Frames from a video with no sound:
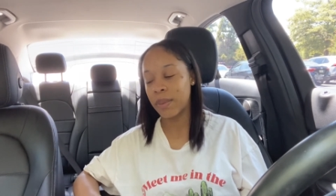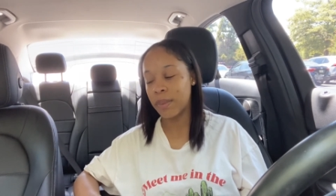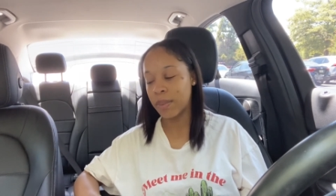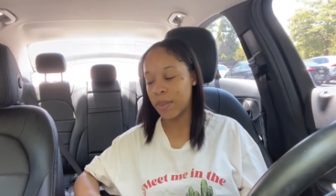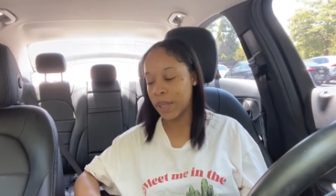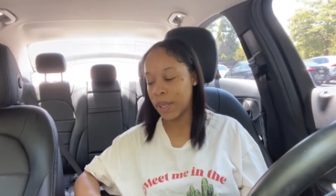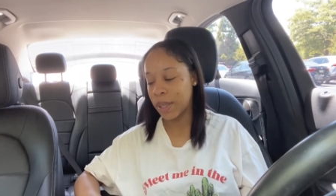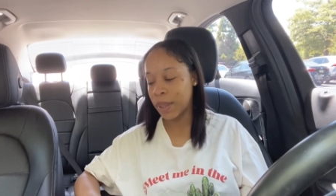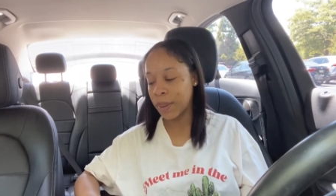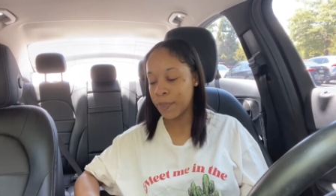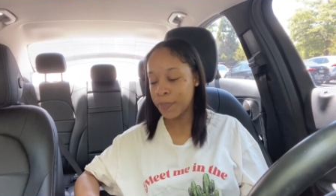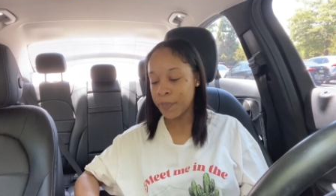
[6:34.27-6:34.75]

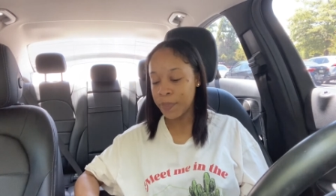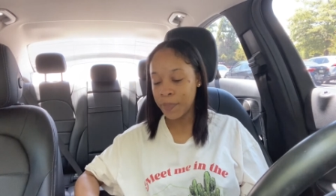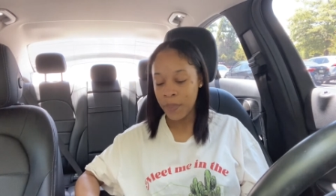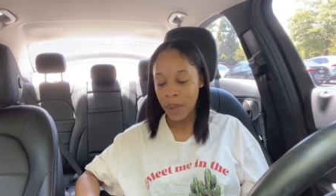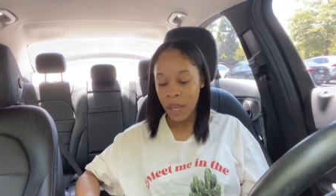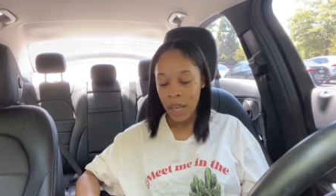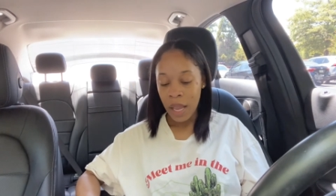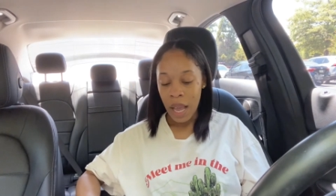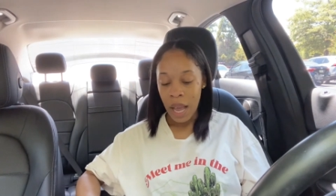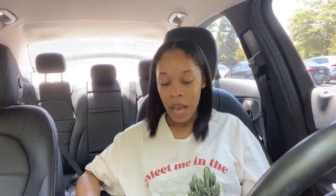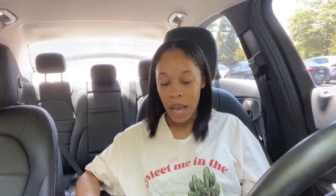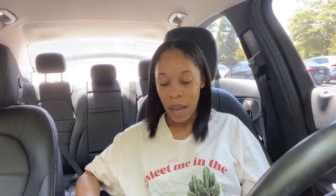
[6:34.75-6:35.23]
But
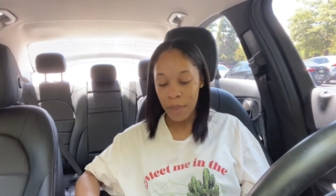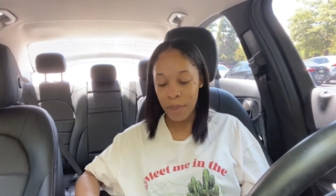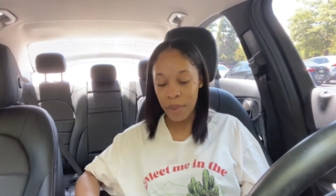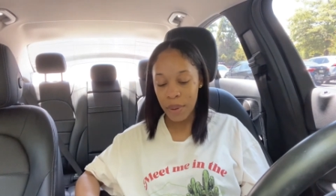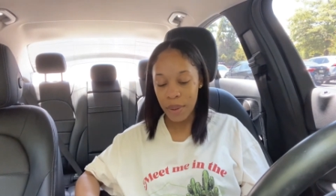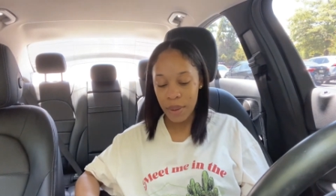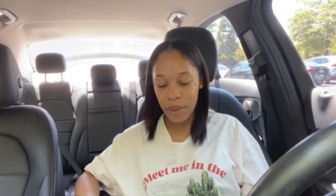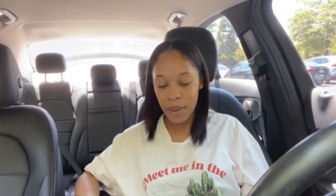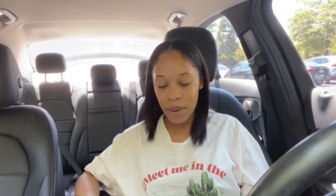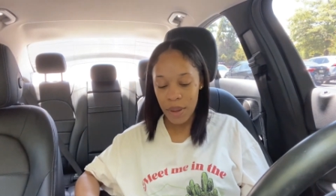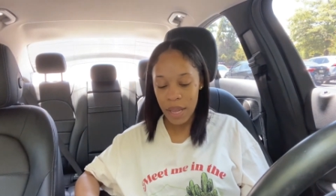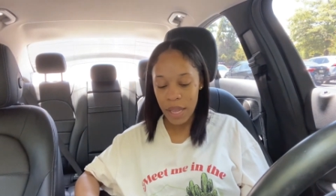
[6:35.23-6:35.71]
I'm
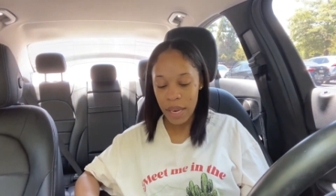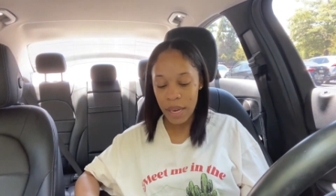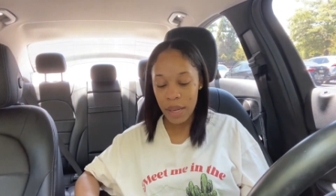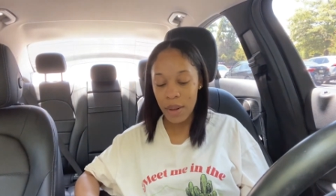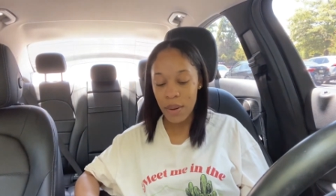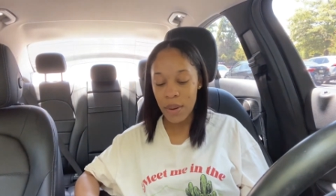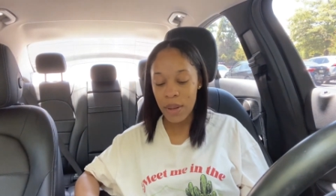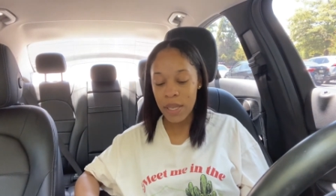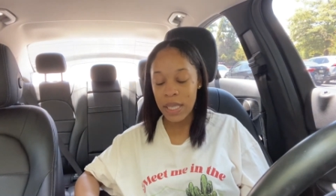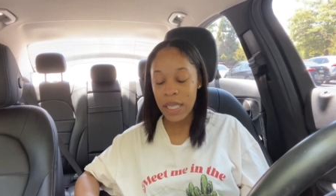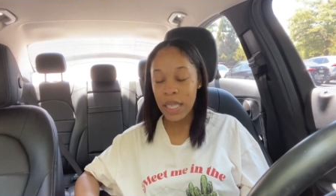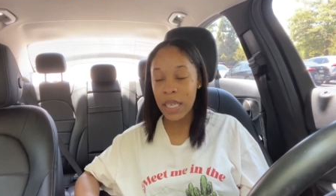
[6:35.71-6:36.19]
gonna go ahead and
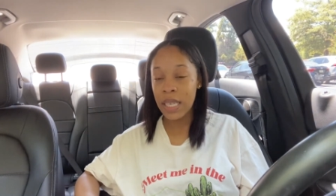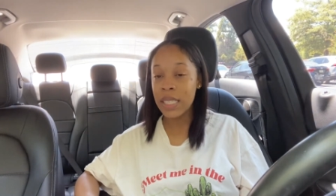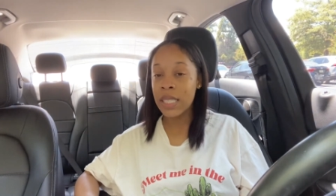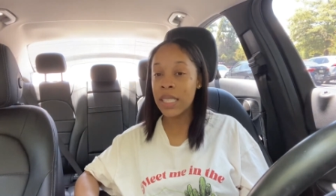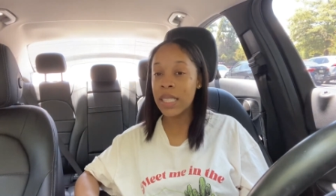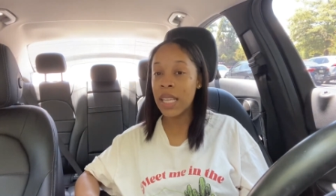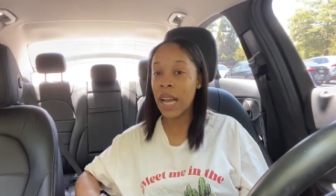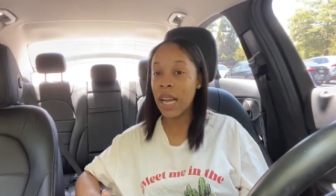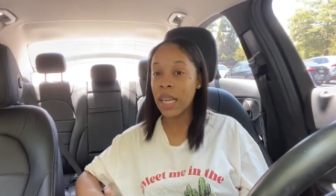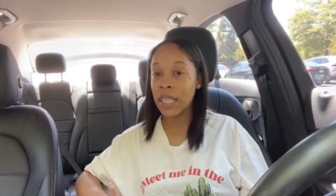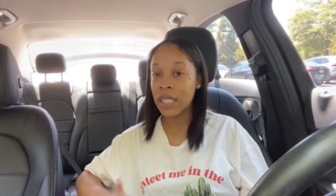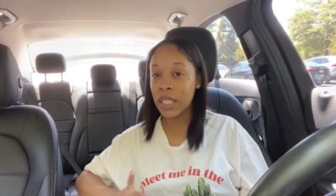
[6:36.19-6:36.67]
go into this
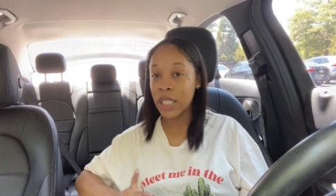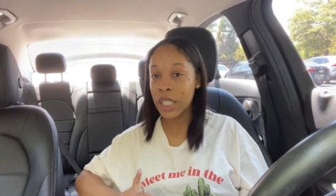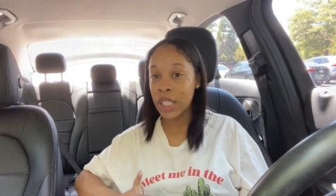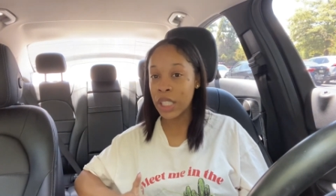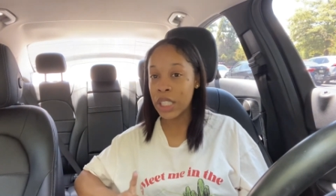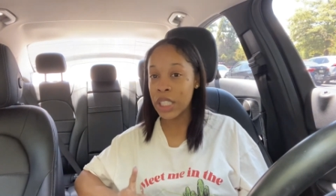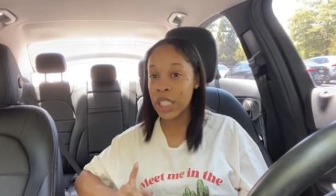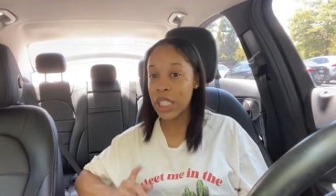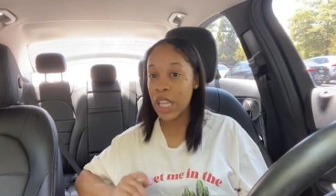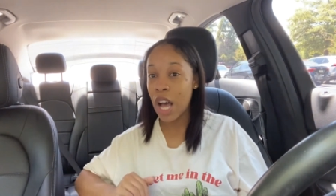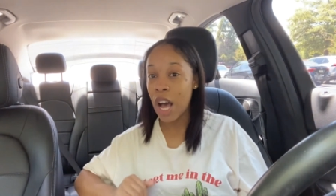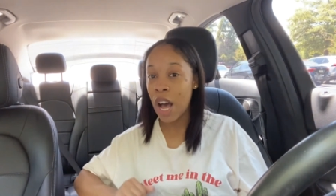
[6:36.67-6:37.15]

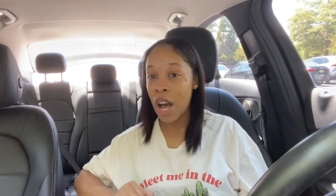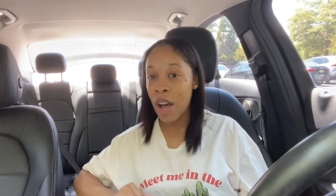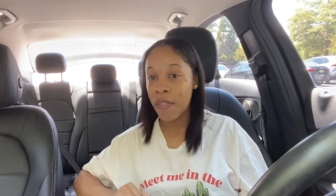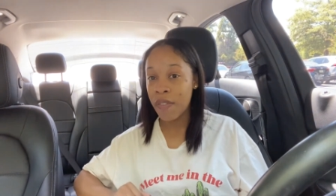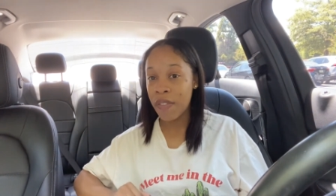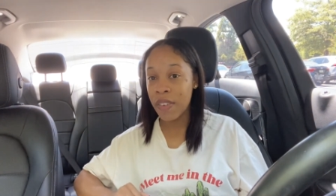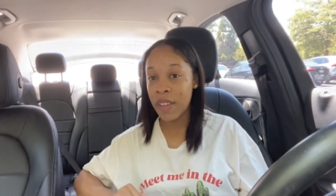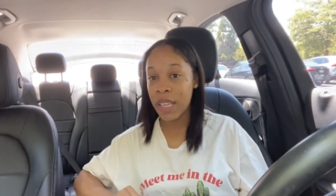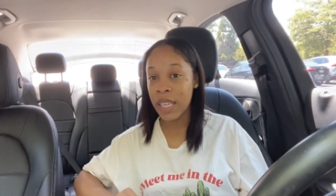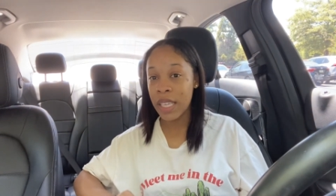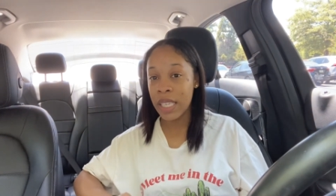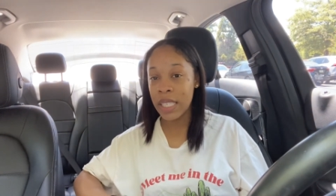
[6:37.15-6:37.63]
doctor's
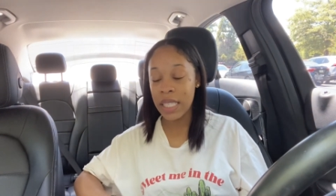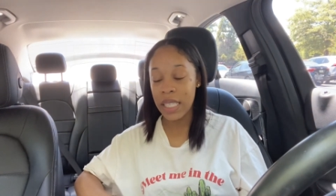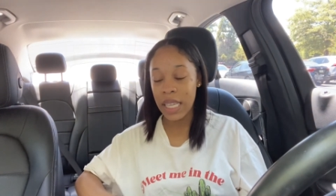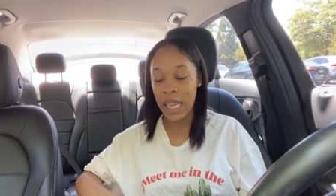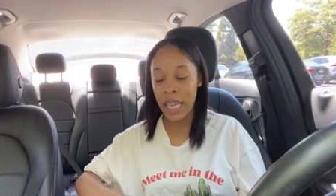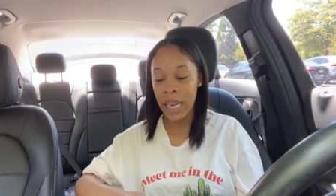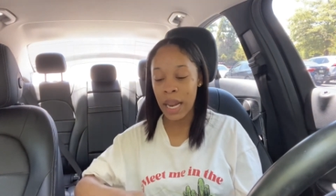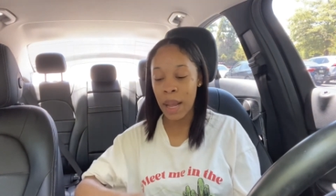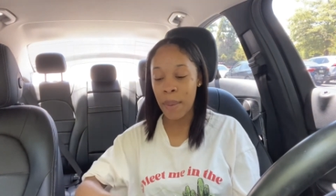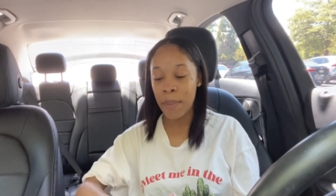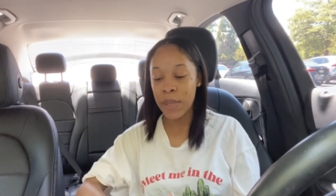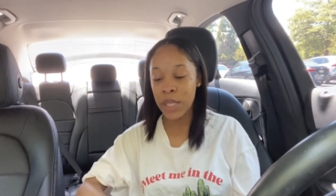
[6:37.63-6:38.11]
office
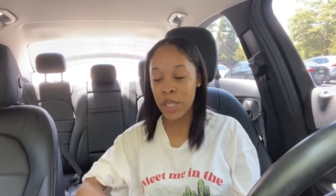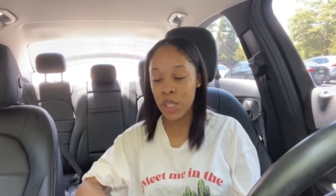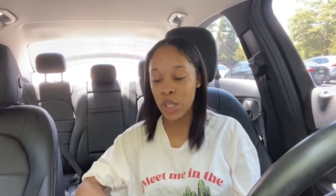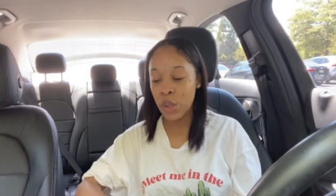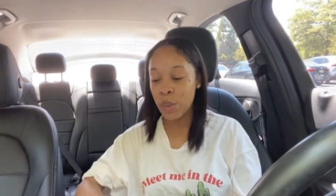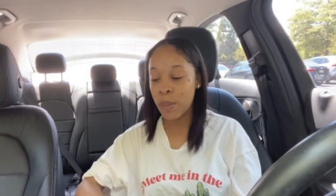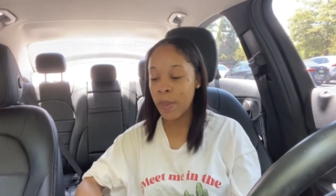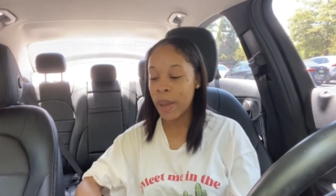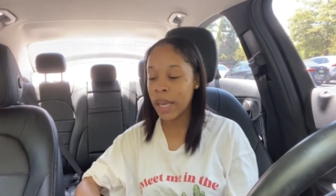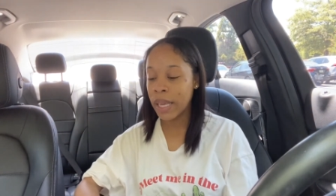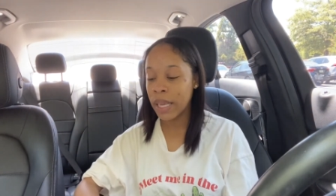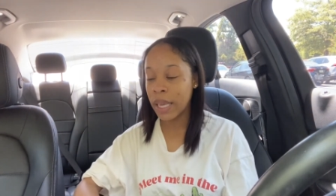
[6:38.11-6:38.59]
and I'm gonna
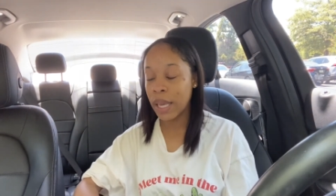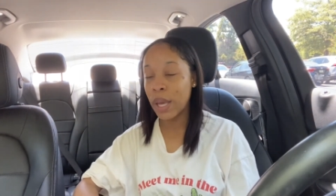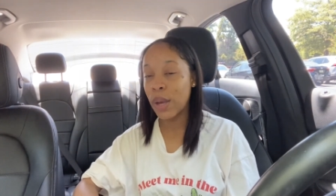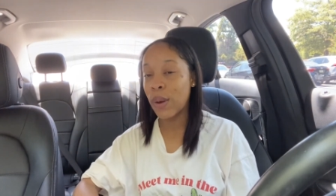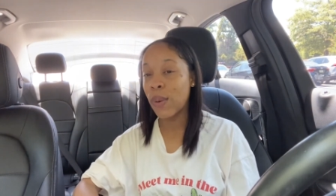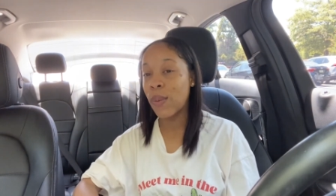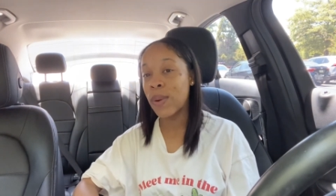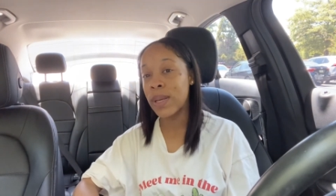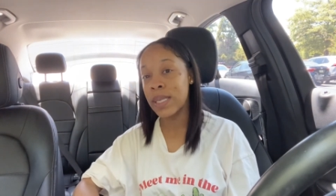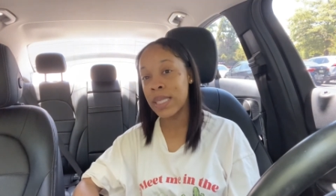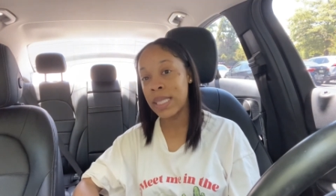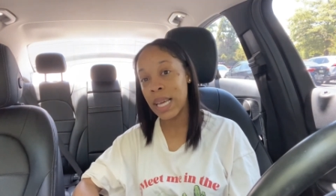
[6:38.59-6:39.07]
tune back
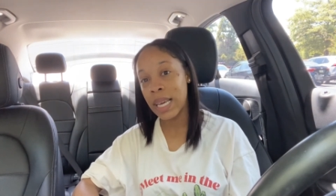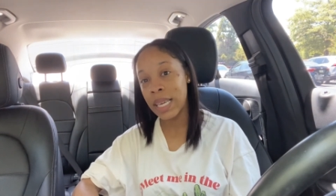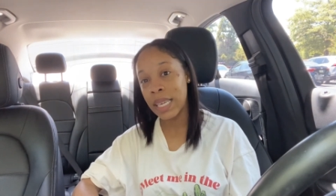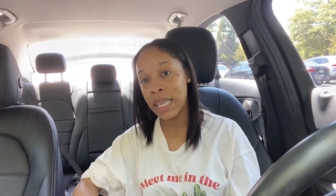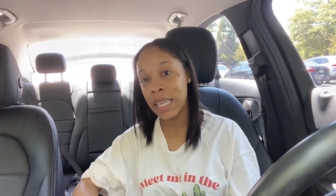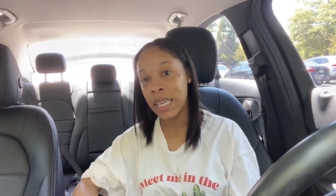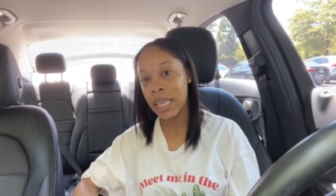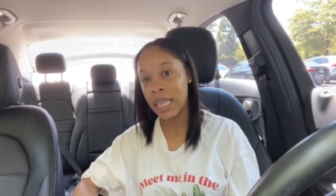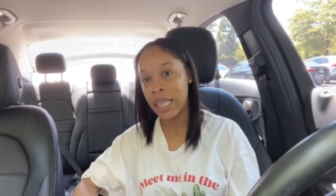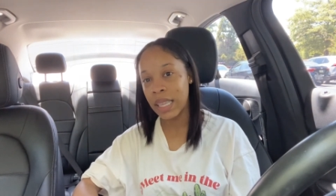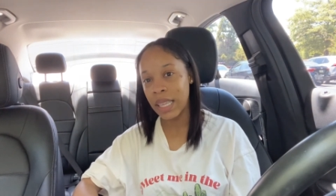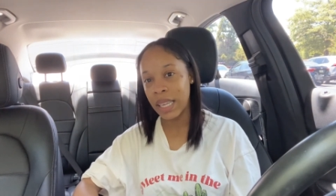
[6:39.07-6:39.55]
in once I
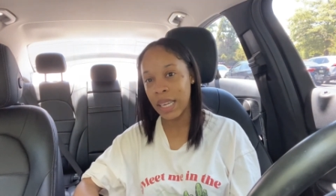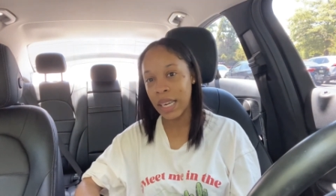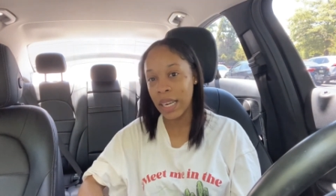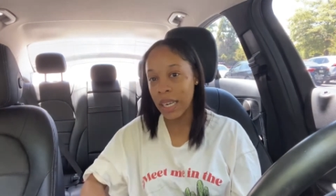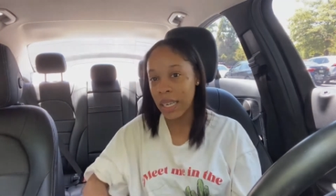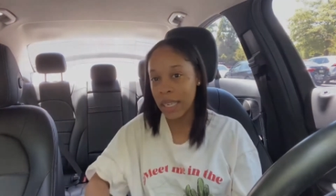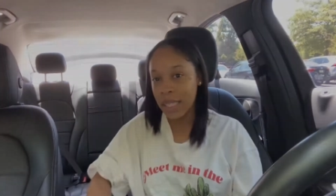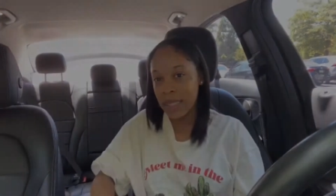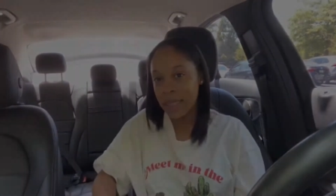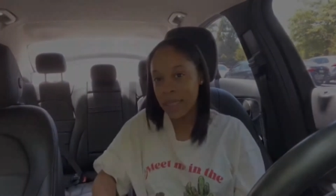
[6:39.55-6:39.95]
get in there.